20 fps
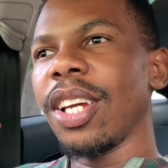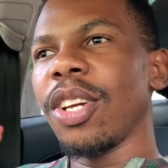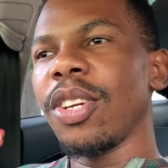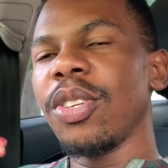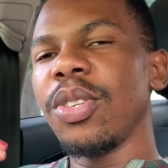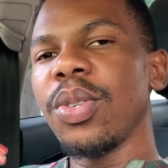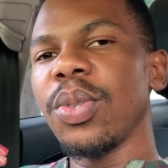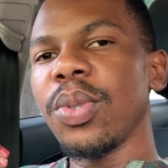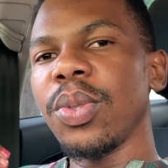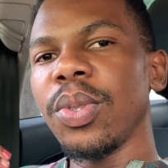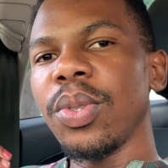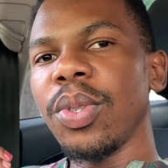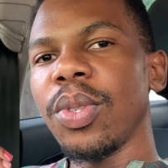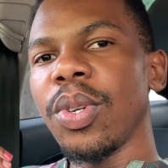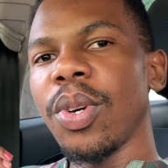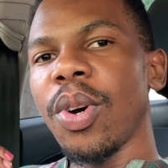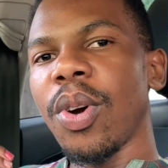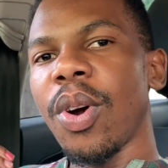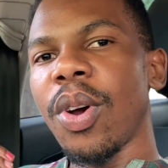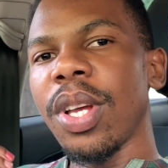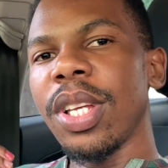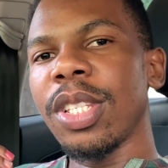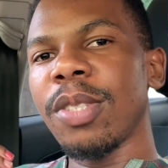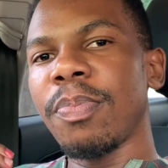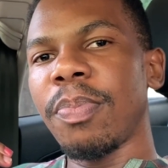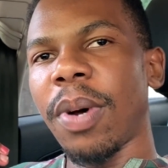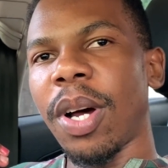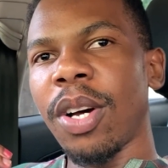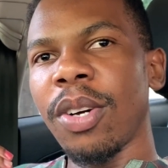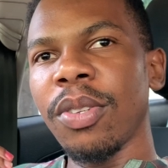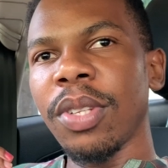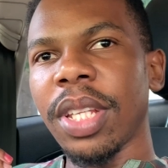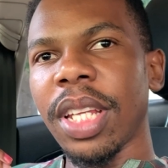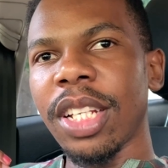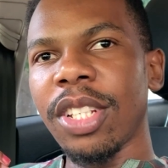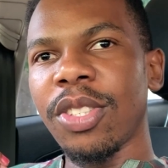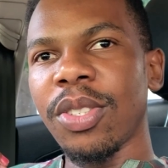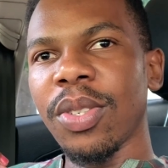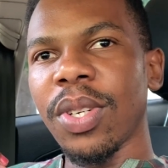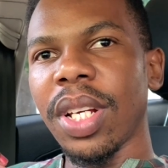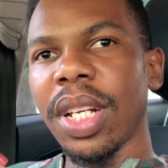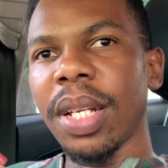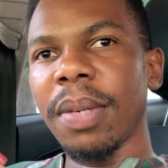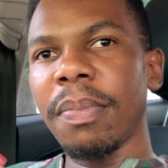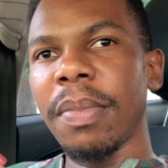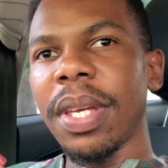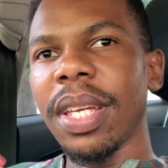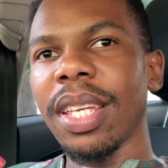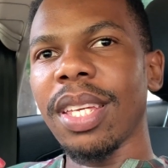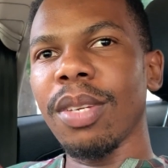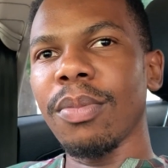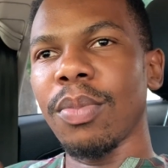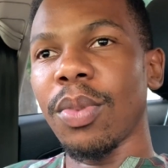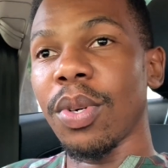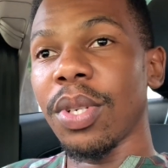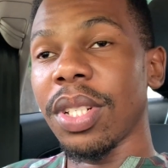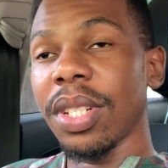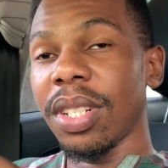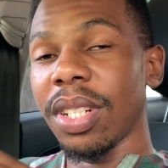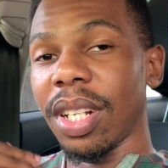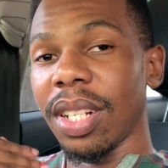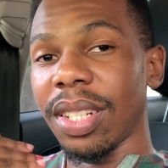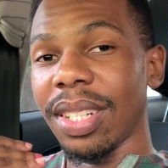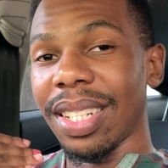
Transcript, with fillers: you it's bound that you're gonna make emotional